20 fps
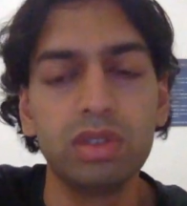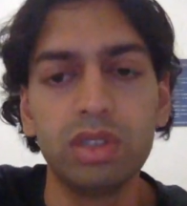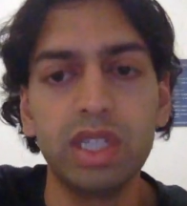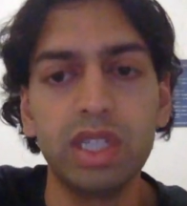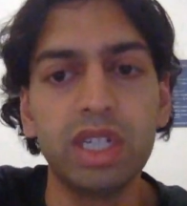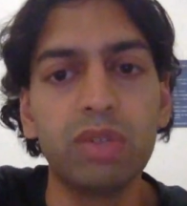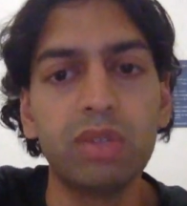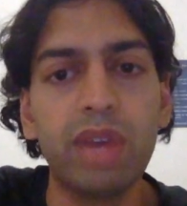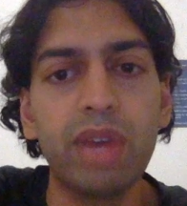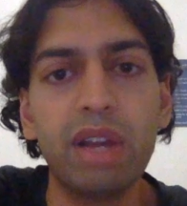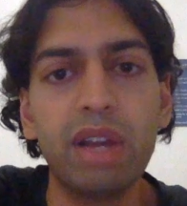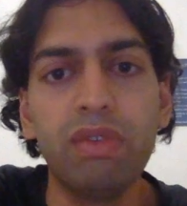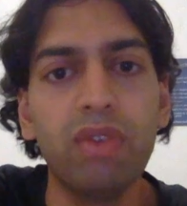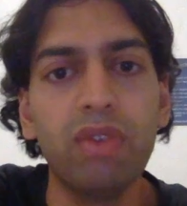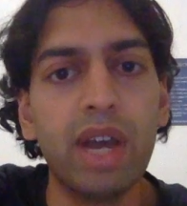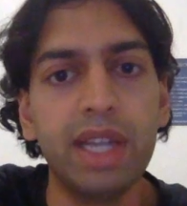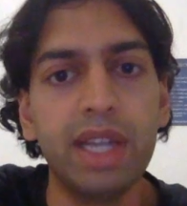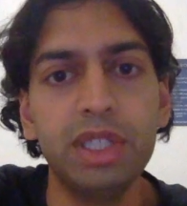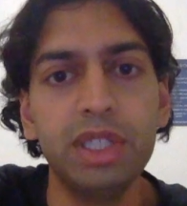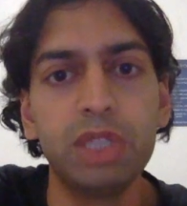get around
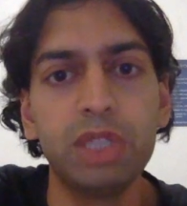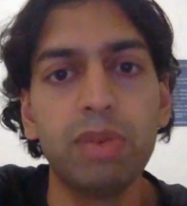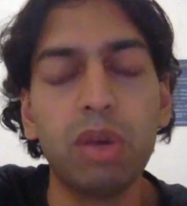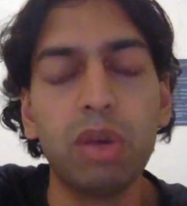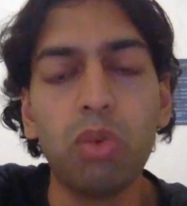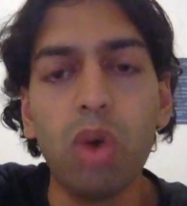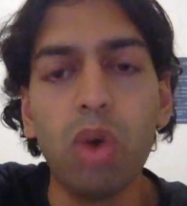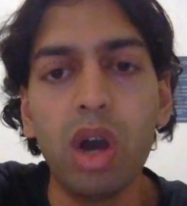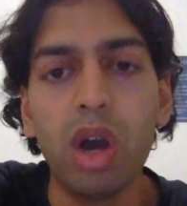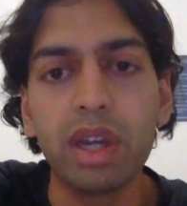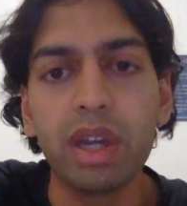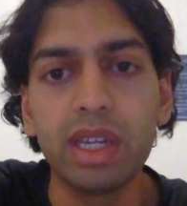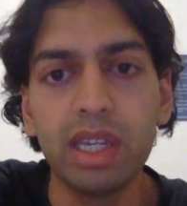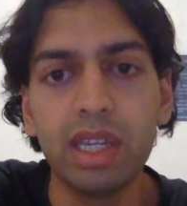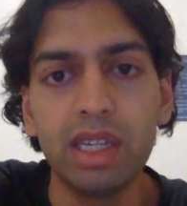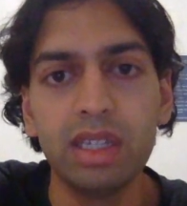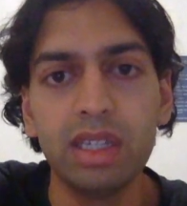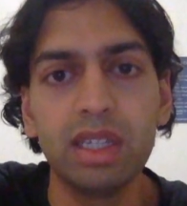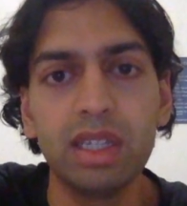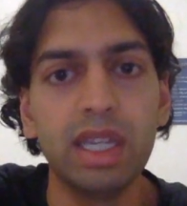fine just by
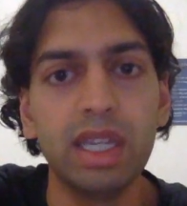walking